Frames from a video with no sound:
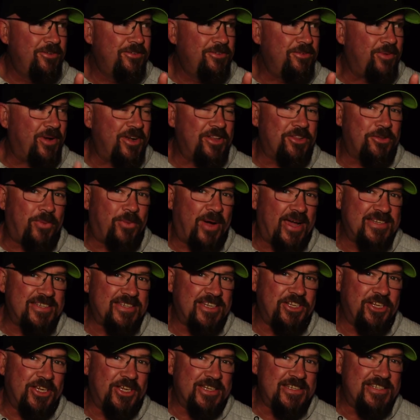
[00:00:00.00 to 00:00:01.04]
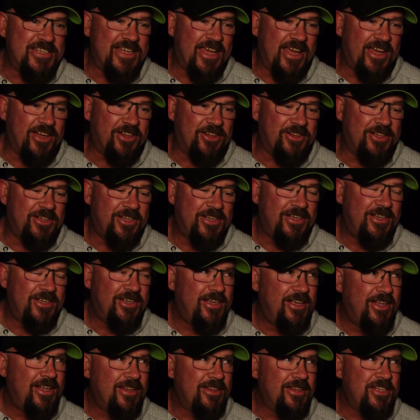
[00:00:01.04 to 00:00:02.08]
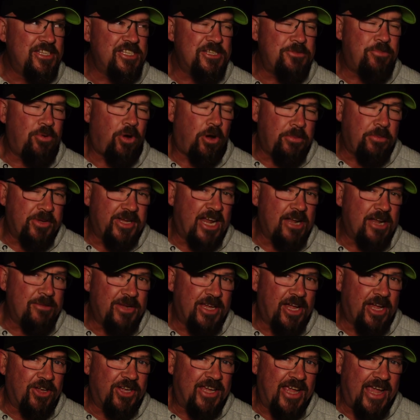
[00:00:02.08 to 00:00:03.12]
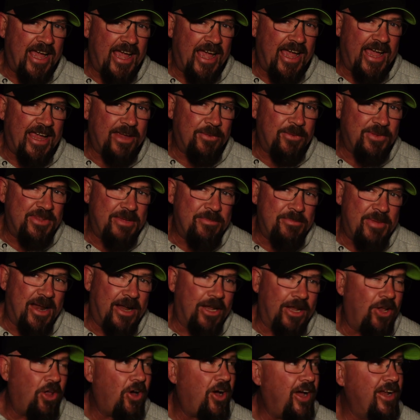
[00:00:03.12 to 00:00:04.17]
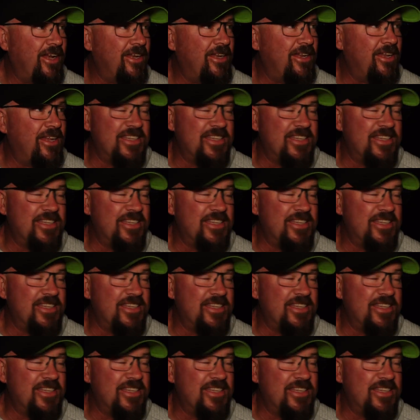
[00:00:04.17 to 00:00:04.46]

One of the ways that you can tell this is probably going to be okay with the amount of light